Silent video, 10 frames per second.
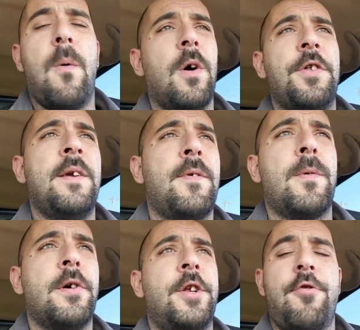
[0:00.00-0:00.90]
wasn't even
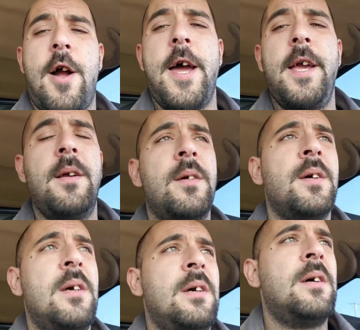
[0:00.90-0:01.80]
really trying.
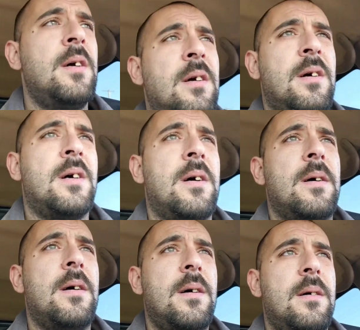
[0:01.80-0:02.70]

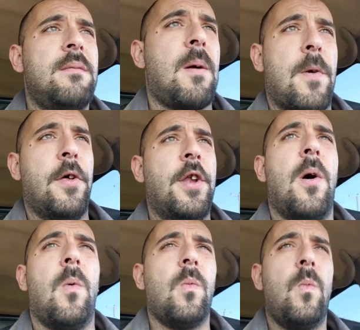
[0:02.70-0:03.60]
I really
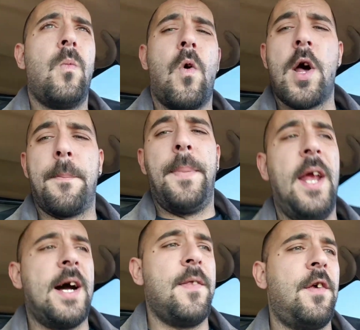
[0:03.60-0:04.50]
don't want to
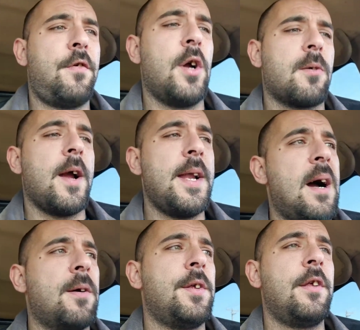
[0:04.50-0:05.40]
beat on this truck right
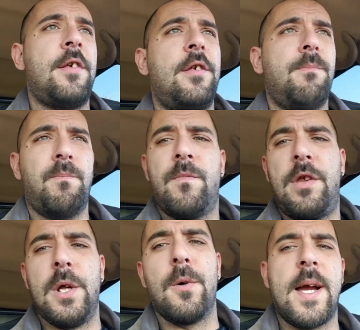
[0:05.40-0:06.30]
now because it's
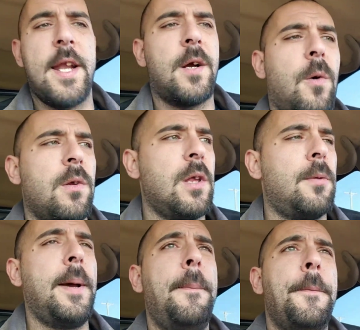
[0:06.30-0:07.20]
still kind of cold a little
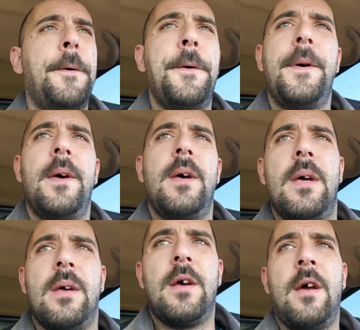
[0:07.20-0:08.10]
bit.
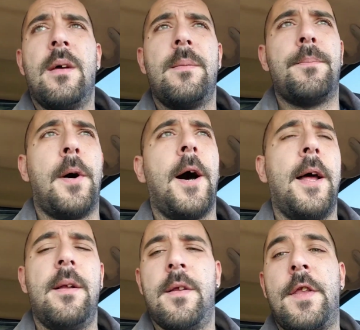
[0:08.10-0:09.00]
But
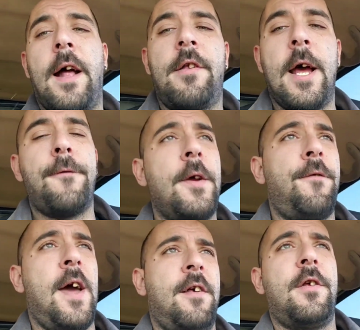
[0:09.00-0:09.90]
that's definitely
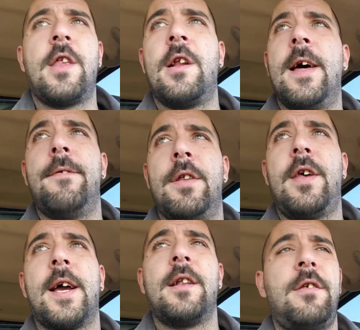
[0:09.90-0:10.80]
faster than 11
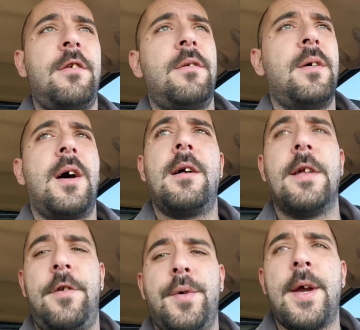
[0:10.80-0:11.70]
seconds. I'll
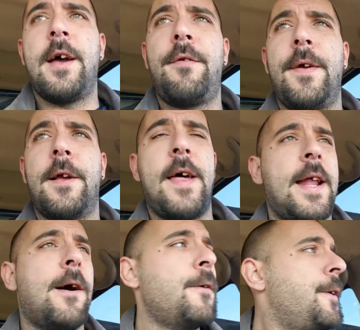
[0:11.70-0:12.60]
let you guys figure that
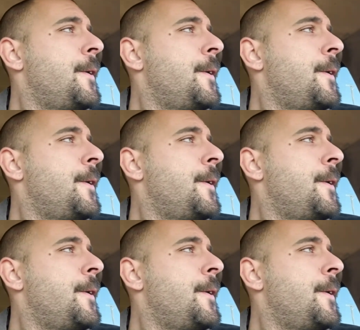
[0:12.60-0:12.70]
out.